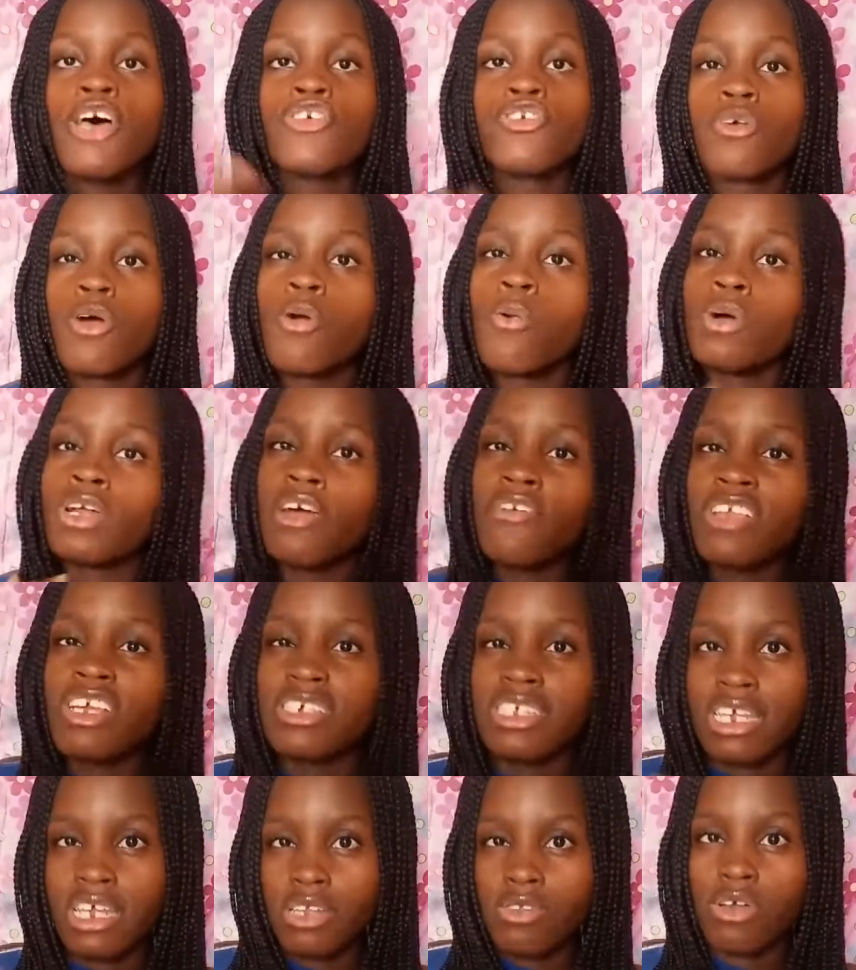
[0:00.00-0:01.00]
So one of the
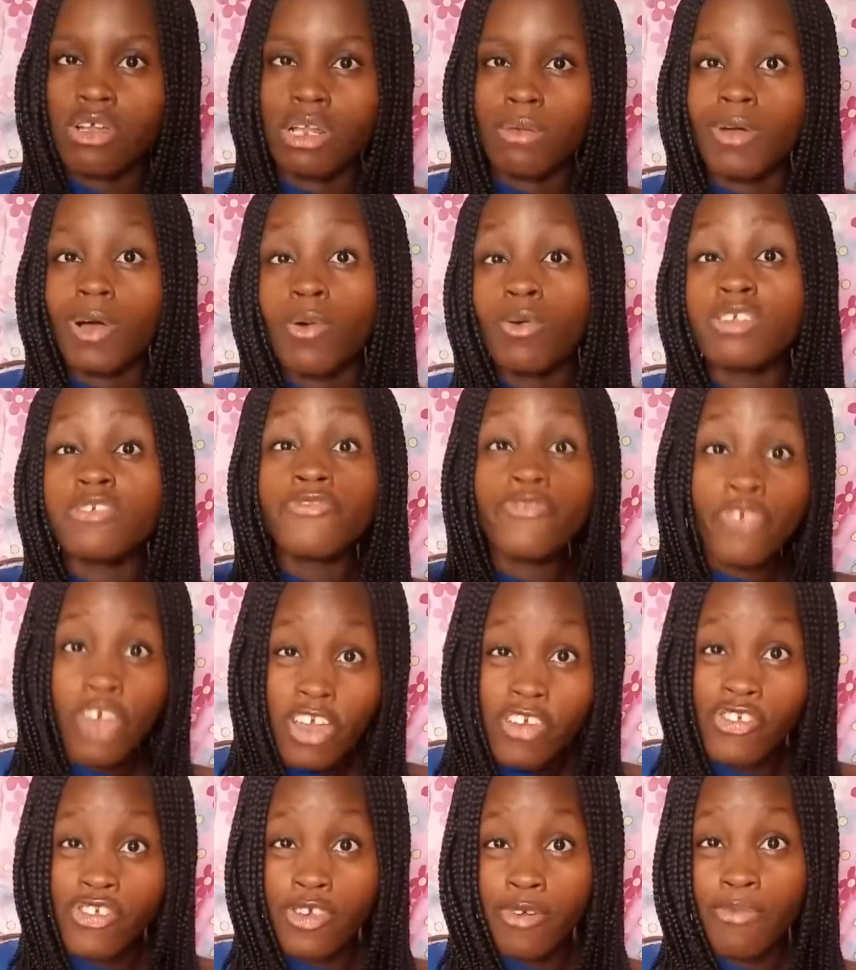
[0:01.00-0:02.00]
things she talked about was
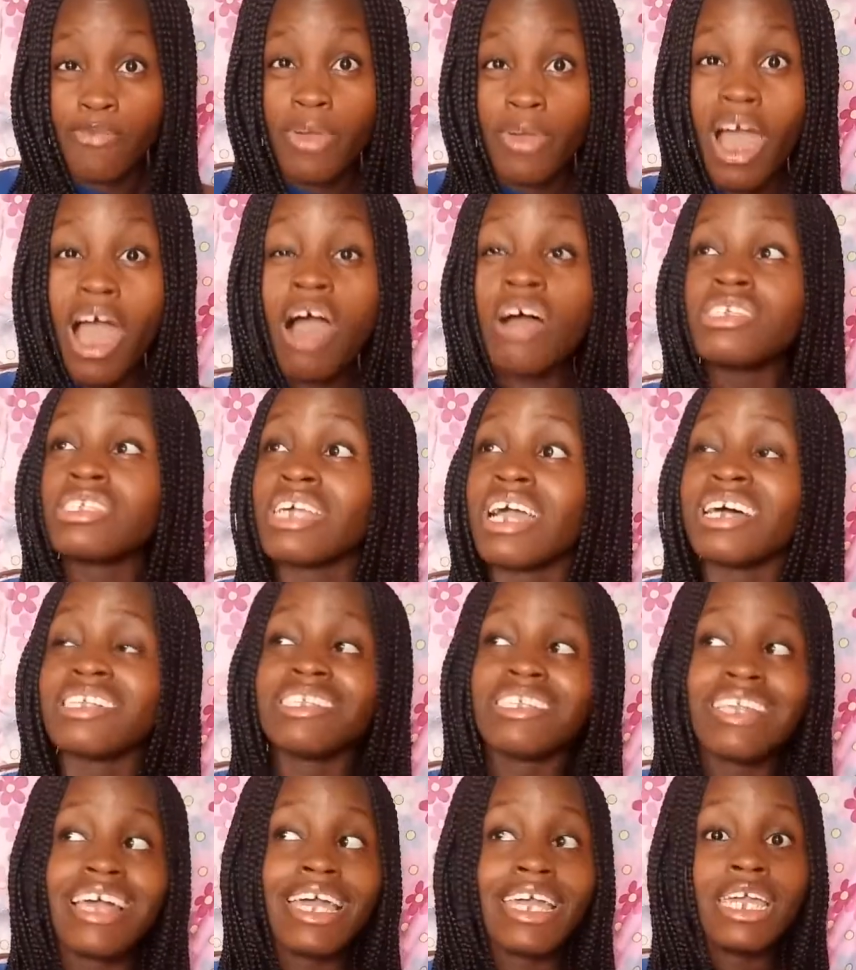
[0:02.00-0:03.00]
friendship, how she had
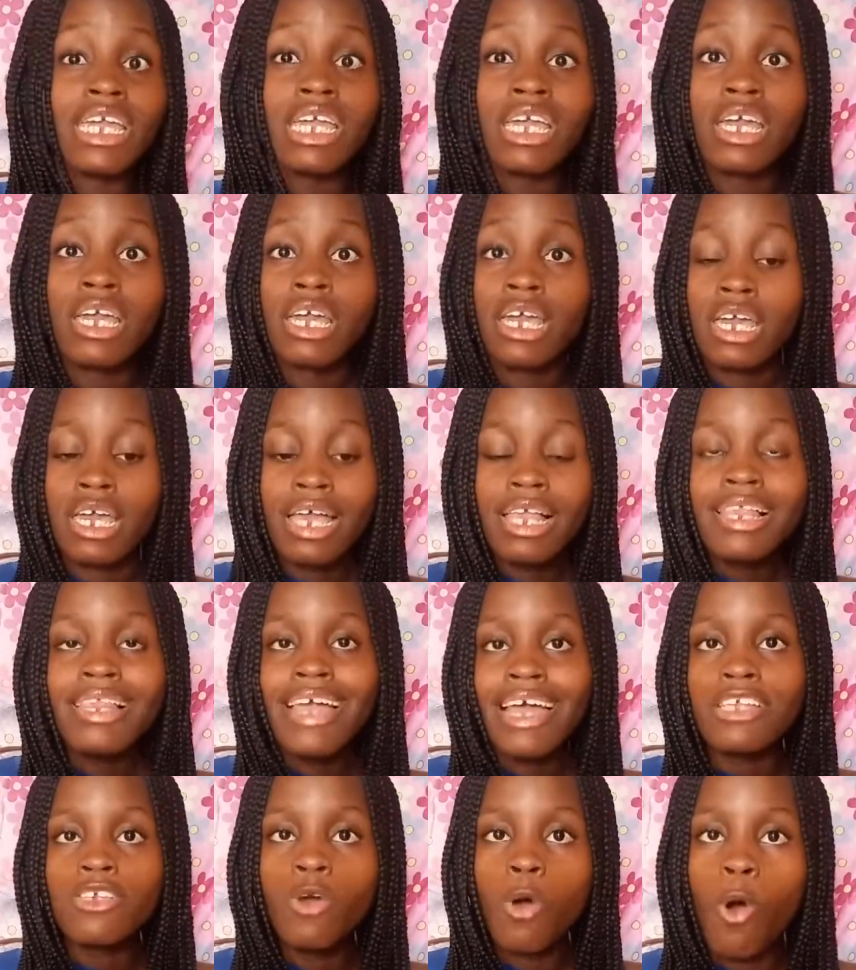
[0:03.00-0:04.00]
to like
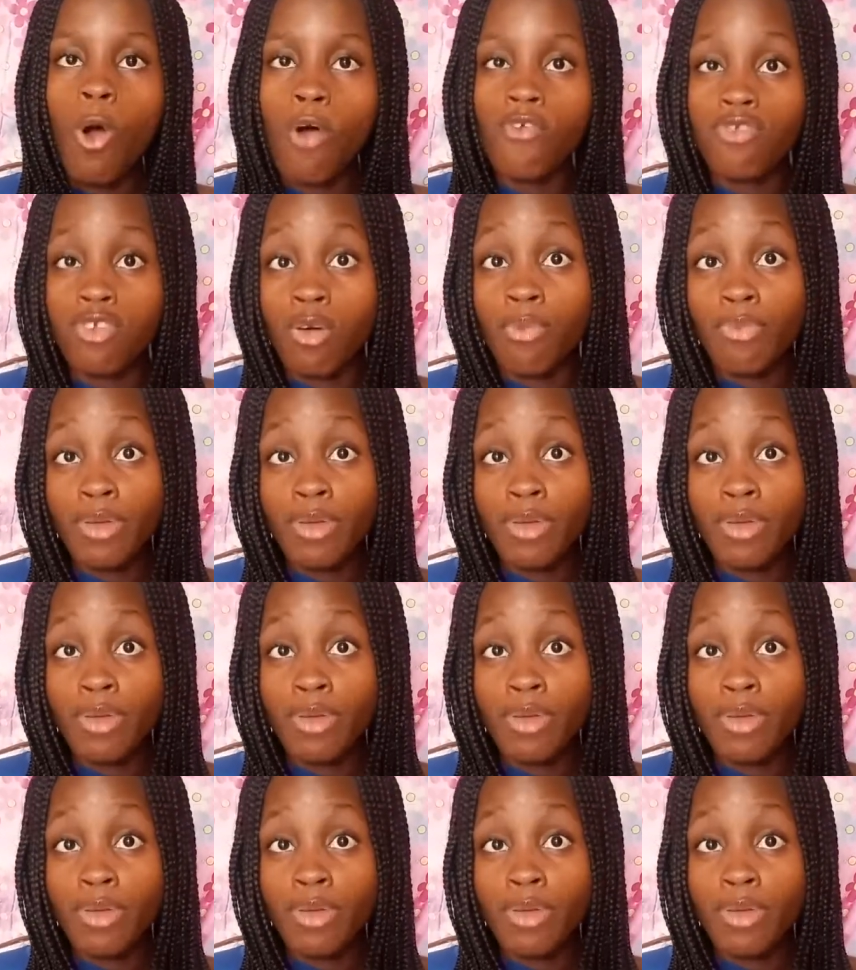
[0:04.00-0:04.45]
let go of some